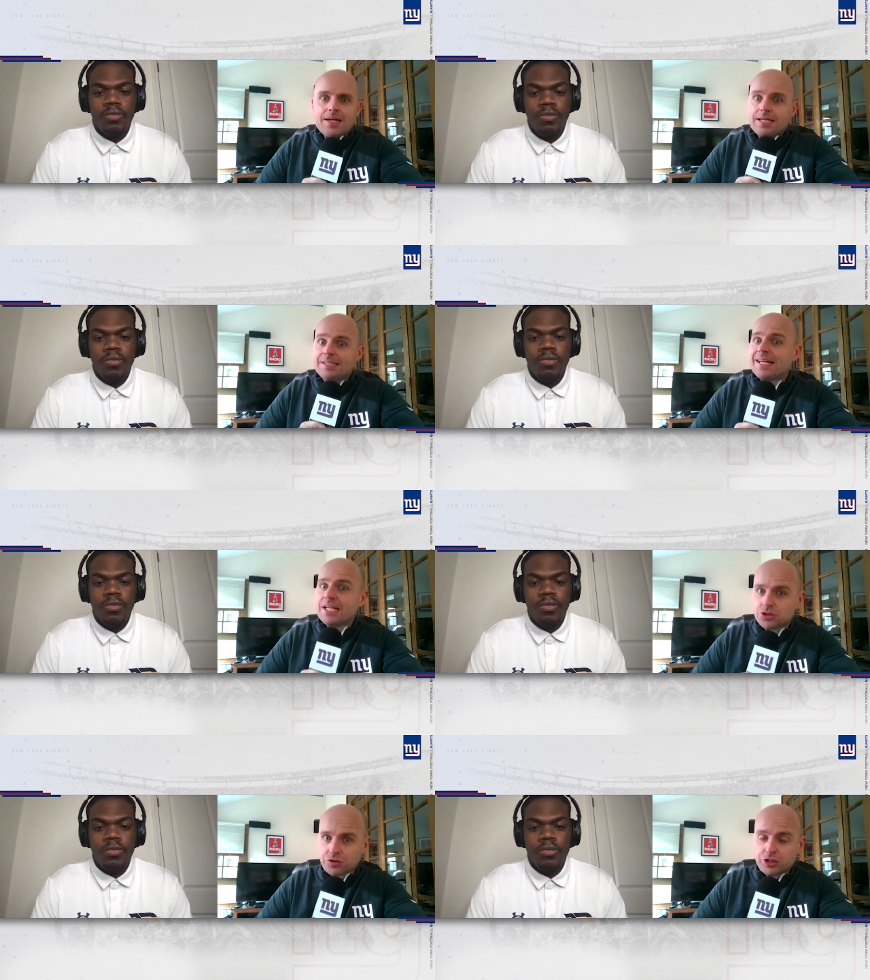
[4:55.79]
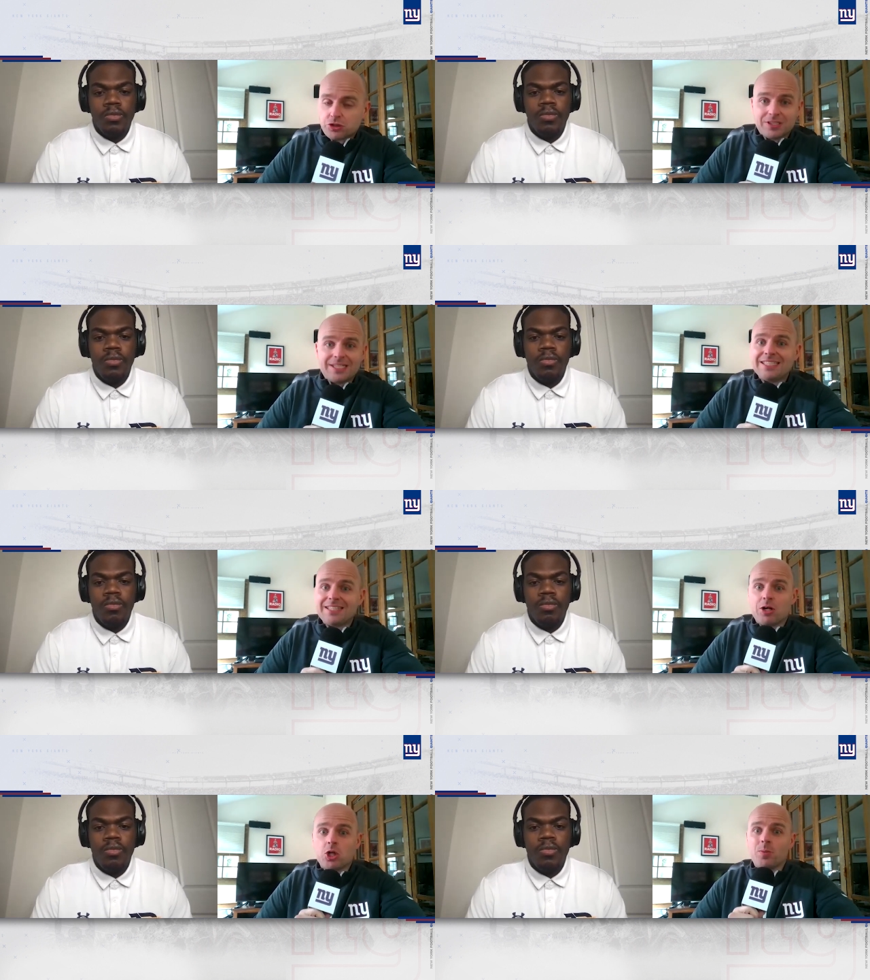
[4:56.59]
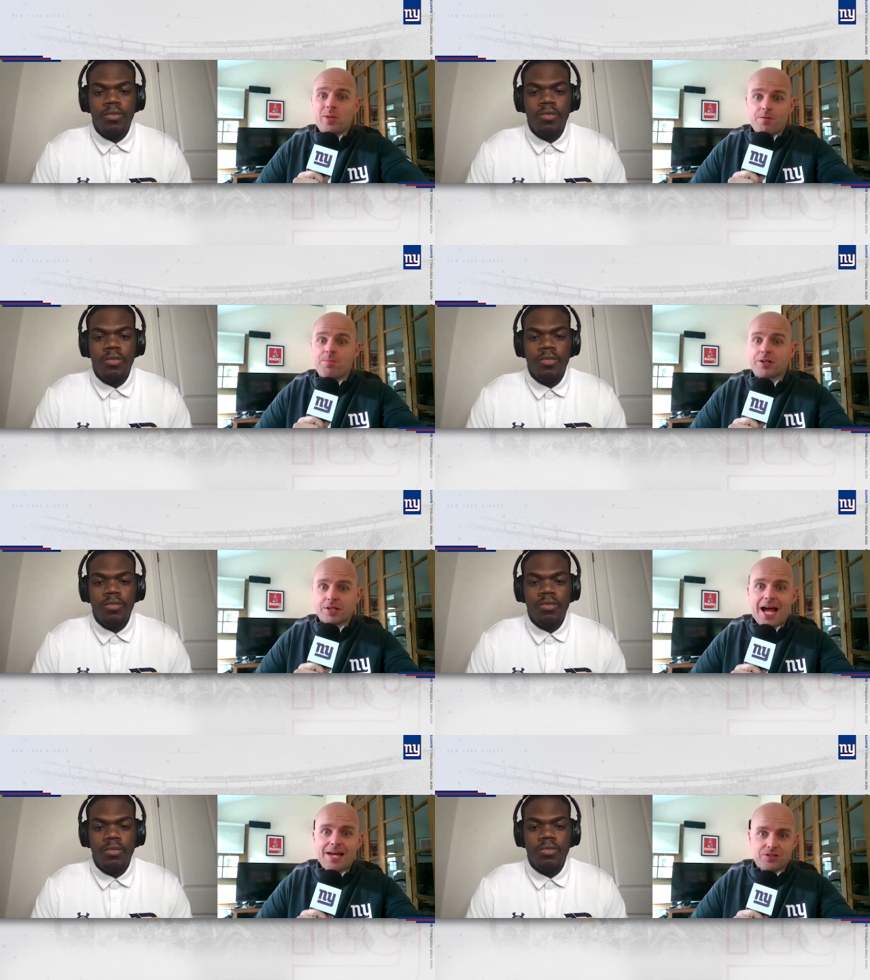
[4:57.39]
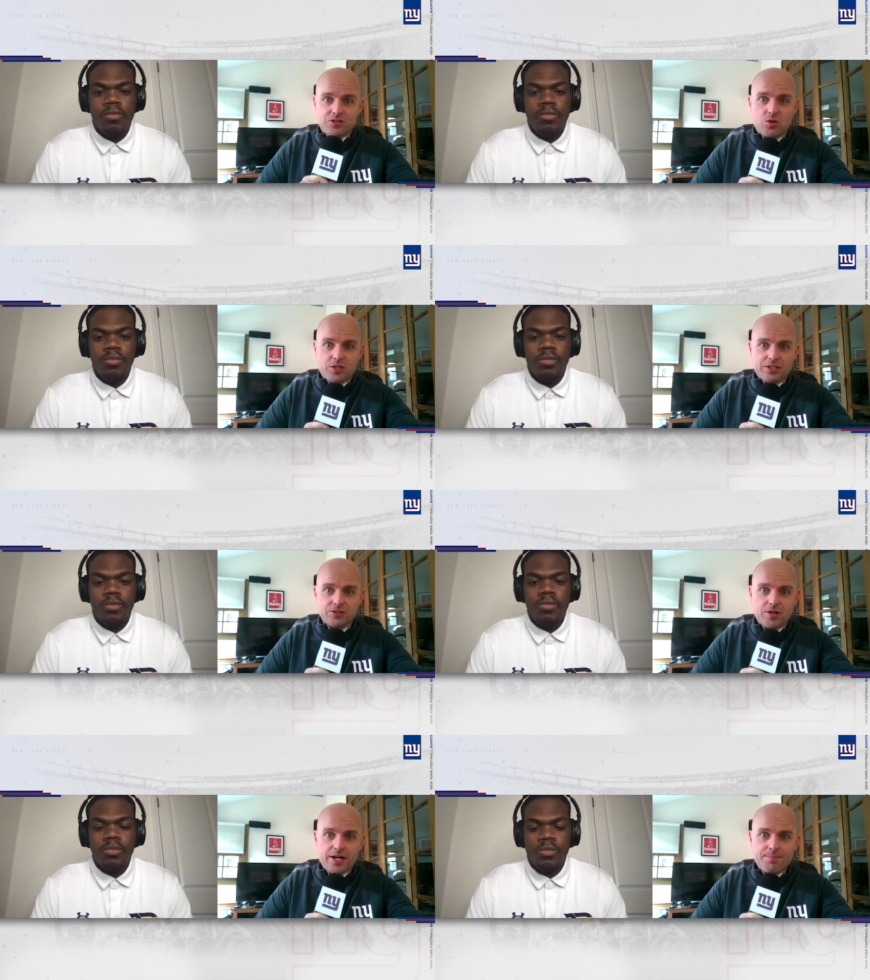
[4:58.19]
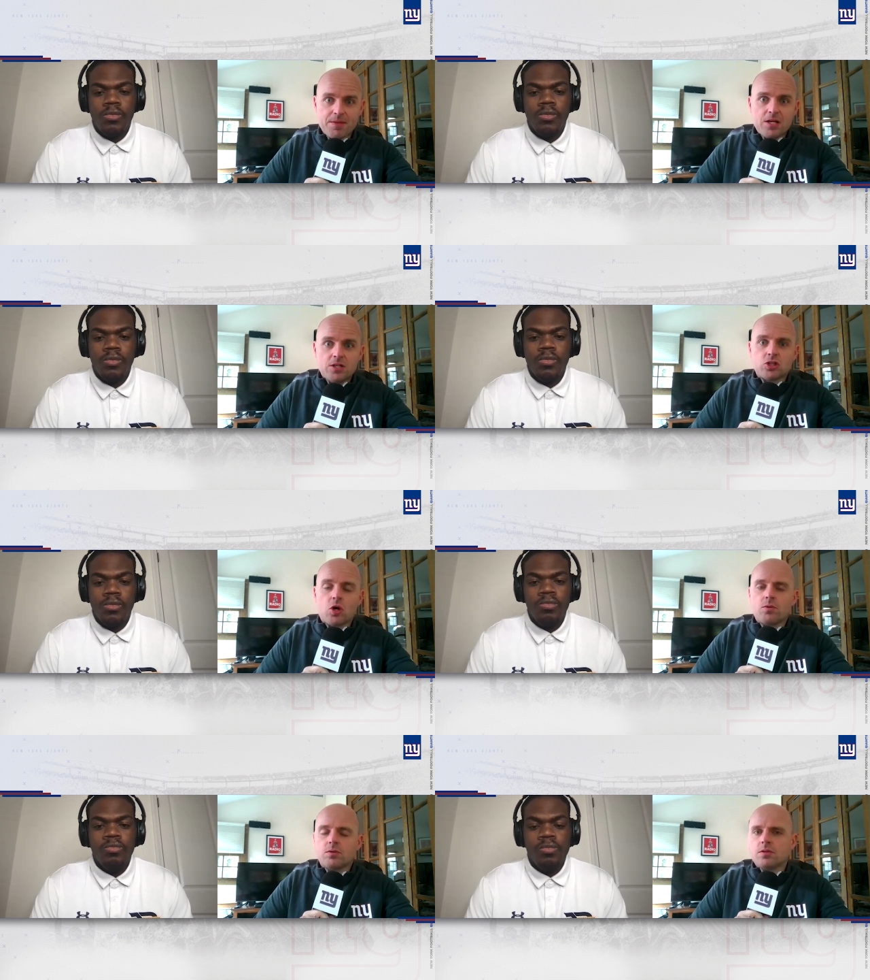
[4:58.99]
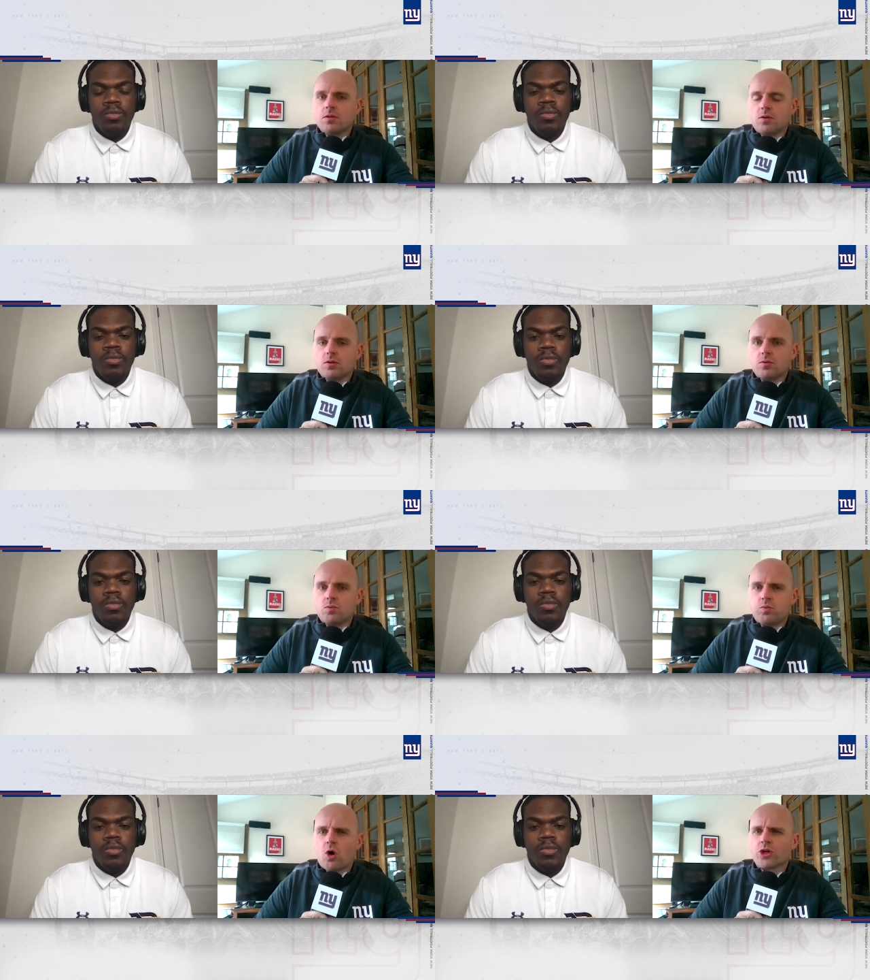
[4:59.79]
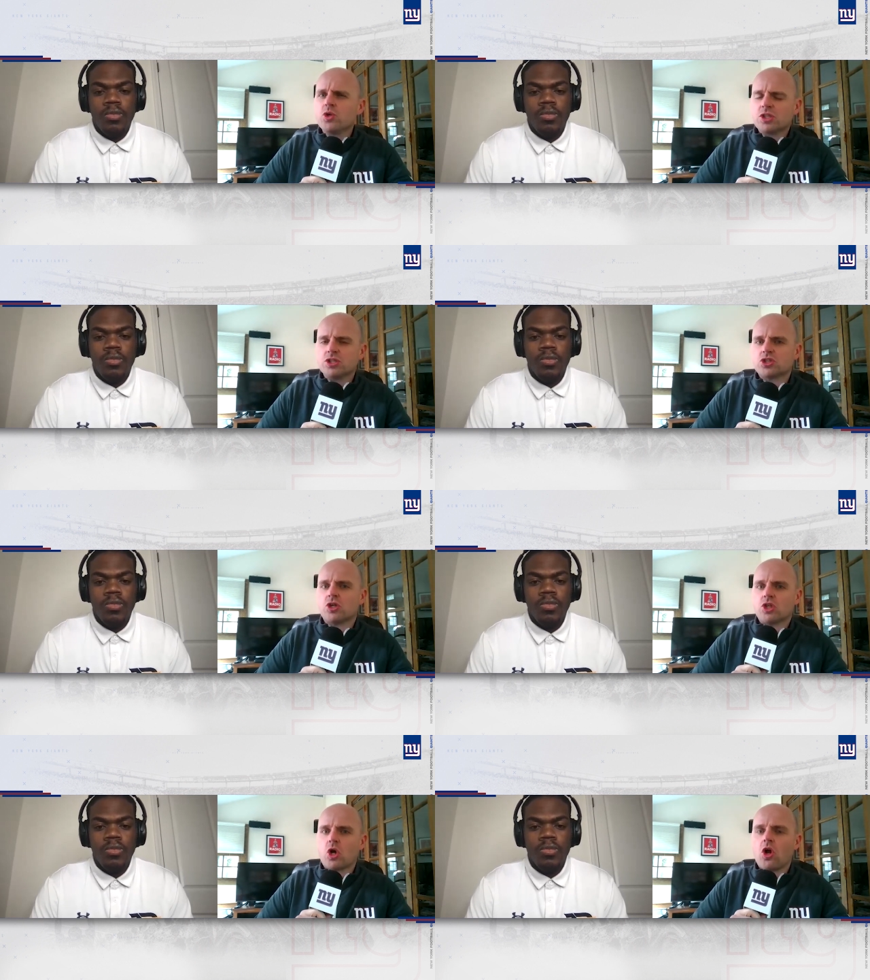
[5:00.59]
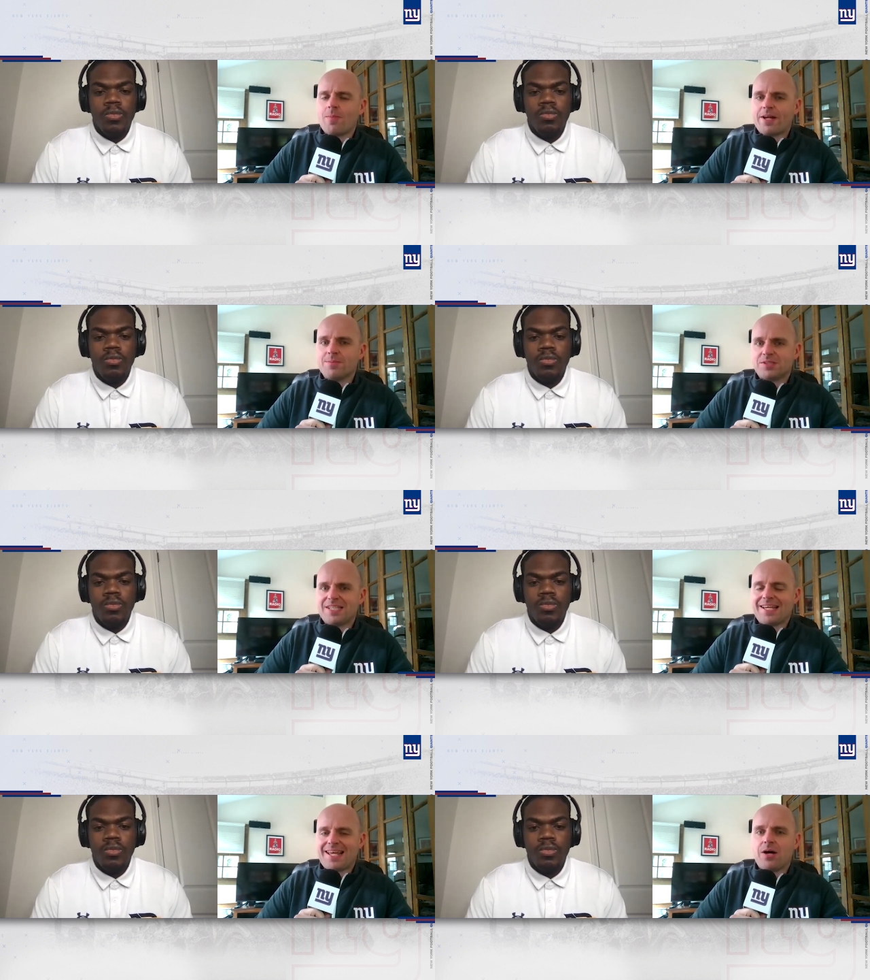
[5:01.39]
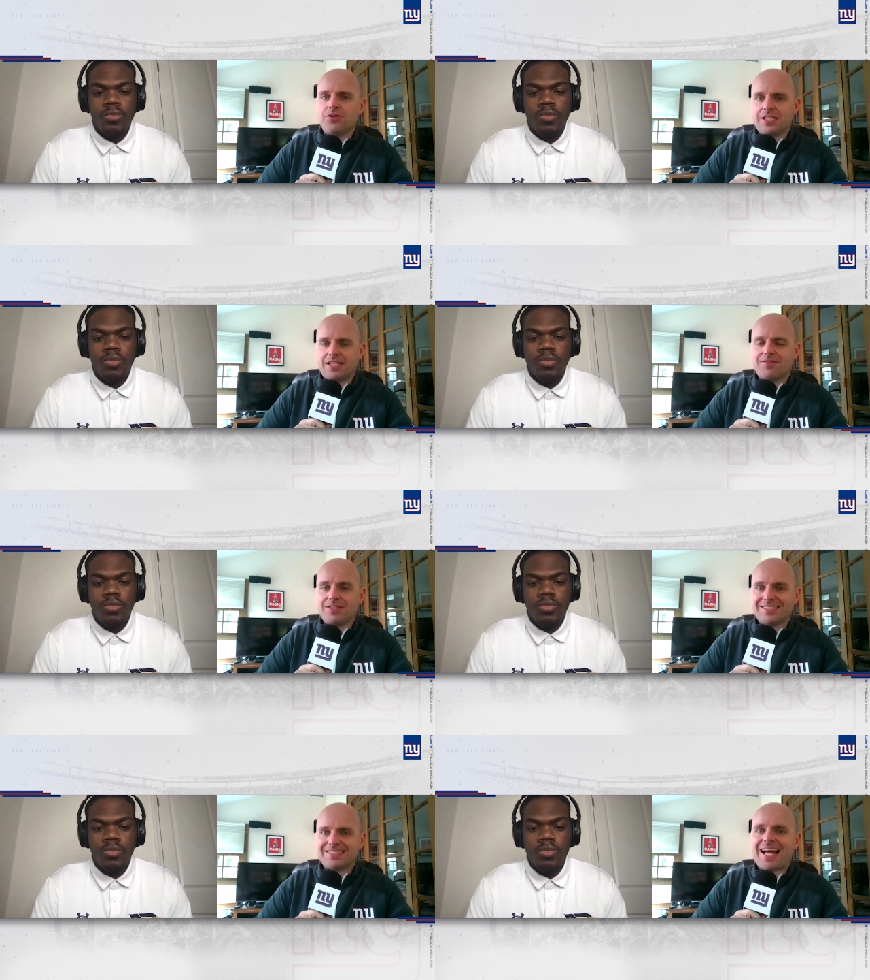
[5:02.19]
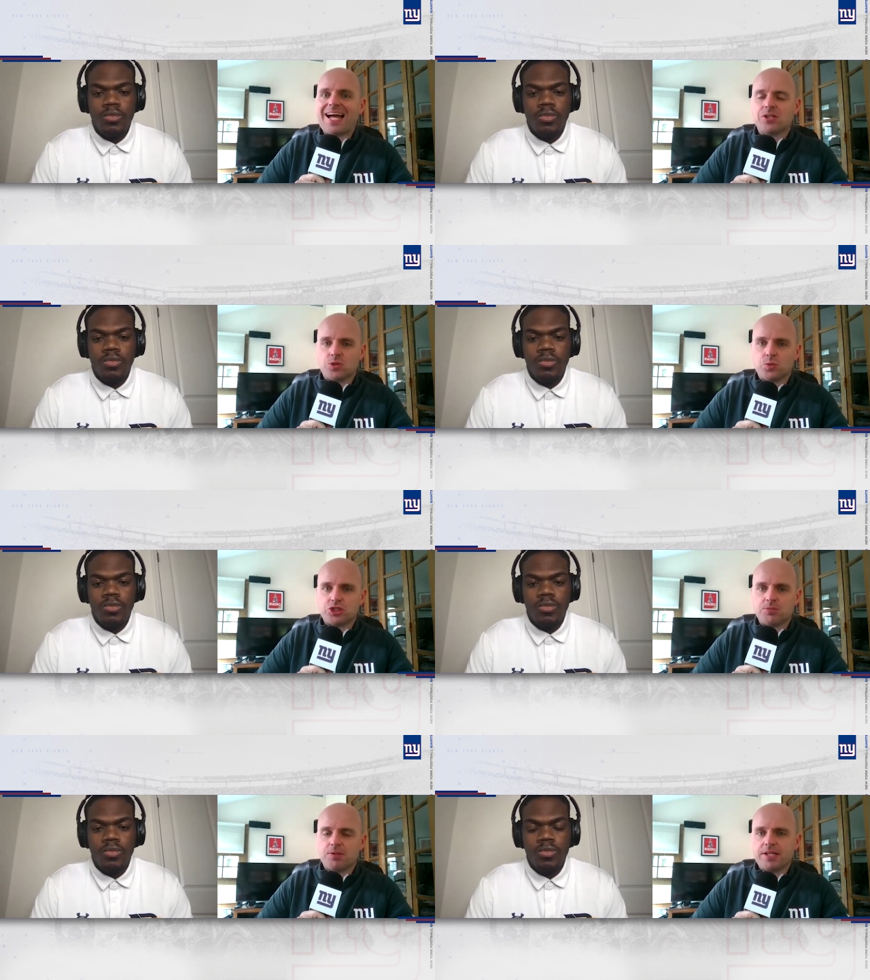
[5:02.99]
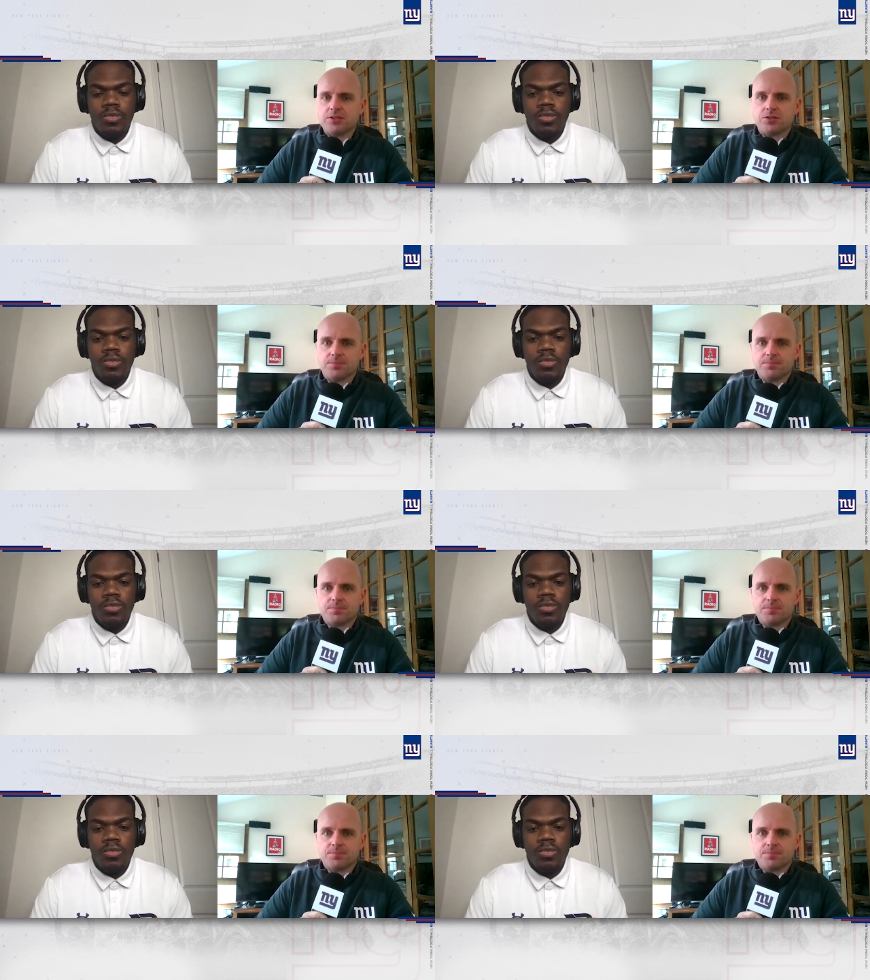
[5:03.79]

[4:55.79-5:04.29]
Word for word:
Speaker 1: He's had injury issues, and he's even a little bit of a bigger guy than Toney is, right? So, are you concerned at all about him staying healthy given the style in which he plays?